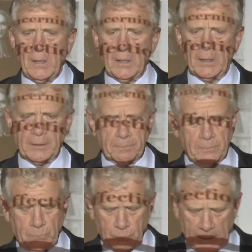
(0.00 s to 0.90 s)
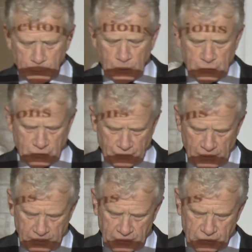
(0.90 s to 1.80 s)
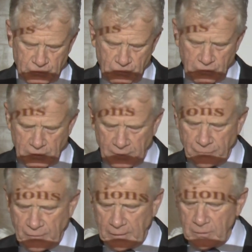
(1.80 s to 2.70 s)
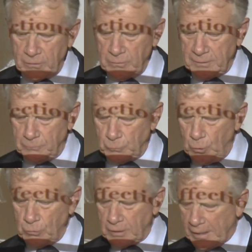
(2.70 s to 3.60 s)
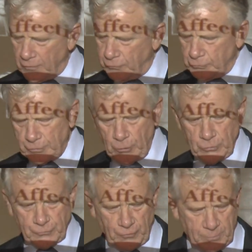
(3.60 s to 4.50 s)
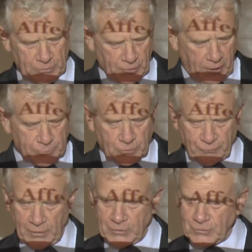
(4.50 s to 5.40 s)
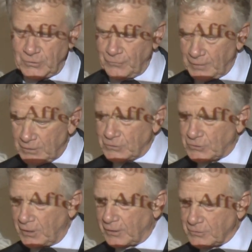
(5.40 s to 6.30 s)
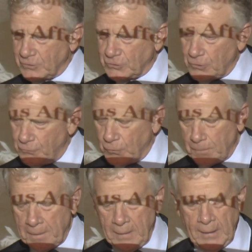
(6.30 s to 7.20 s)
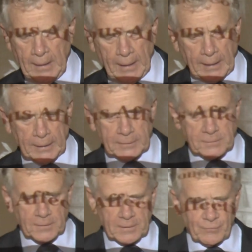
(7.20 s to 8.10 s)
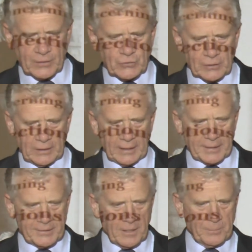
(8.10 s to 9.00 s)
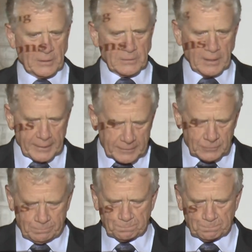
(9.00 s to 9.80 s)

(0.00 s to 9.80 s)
Uh, Edwards was a very astute young fellow and wrote careful notes from his observations of insects and so forth, and uh, eventually landed up at Yale